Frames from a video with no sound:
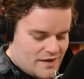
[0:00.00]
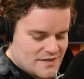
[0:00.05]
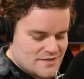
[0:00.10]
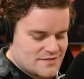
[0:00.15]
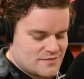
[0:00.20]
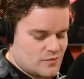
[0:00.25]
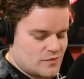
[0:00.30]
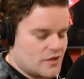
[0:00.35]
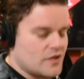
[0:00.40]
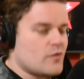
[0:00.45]

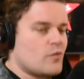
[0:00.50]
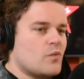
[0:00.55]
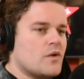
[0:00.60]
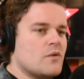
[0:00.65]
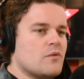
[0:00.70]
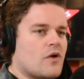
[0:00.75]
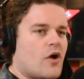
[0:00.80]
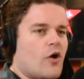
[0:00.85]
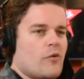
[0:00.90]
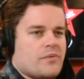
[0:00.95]
because
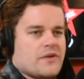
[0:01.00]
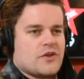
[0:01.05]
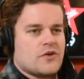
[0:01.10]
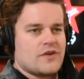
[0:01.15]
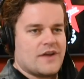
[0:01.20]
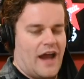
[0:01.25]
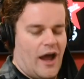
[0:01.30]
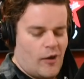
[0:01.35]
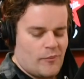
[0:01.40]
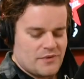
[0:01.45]
we were hoping you
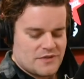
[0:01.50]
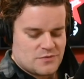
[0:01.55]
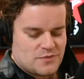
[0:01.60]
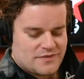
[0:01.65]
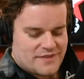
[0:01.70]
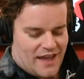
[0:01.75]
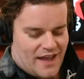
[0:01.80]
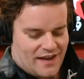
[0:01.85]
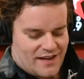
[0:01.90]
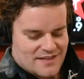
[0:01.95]
could help us
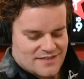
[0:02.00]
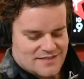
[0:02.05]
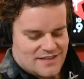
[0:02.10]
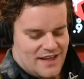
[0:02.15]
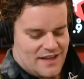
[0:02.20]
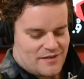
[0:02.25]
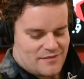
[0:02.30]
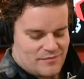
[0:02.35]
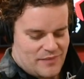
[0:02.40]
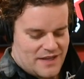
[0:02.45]
with that. Because
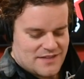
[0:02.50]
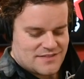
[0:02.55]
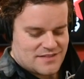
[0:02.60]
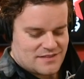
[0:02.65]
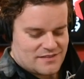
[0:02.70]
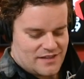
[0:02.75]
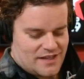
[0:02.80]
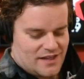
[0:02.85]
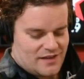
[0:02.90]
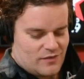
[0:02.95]
like
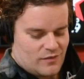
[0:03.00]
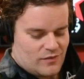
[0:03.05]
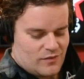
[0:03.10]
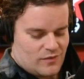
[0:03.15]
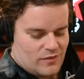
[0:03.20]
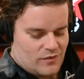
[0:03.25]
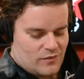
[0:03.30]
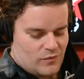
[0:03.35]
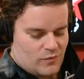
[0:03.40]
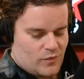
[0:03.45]
basically,
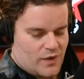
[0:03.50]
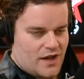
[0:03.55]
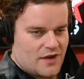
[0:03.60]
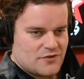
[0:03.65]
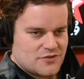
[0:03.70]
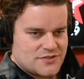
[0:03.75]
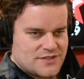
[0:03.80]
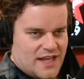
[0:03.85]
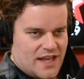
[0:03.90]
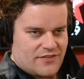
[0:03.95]
we
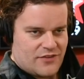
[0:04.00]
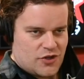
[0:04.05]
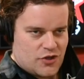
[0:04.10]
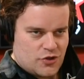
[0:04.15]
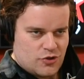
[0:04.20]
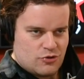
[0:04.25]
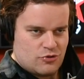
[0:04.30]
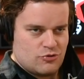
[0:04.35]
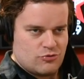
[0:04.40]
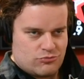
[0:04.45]
understand that
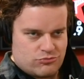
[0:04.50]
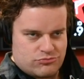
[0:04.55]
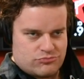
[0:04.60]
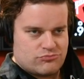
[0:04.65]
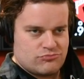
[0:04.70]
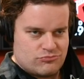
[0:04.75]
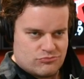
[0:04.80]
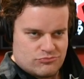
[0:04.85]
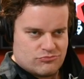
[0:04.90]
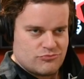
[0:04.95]
you
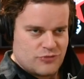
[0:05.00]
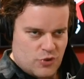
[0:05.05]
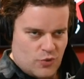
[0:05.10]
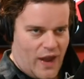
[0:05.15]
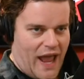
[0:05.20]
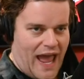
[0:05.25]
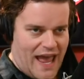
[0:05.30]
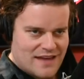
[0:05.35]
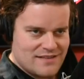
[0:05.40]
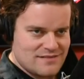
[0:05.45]
you
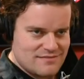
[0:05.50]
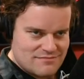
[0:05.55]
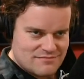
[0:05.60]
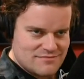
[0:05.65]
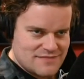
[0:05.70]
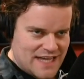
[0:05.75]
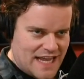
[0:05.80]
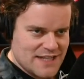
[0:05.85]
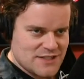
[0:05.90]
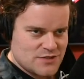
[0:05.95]
had
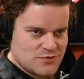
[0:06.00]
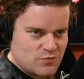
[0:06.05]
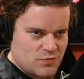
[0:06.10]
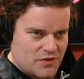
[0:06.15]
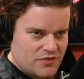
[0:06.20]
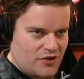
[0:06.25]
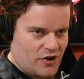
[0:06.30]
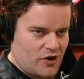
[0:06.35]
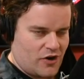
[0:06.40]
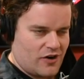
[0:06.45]
dates
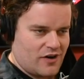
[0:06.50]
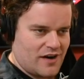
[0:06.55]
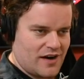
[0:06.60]
with you her,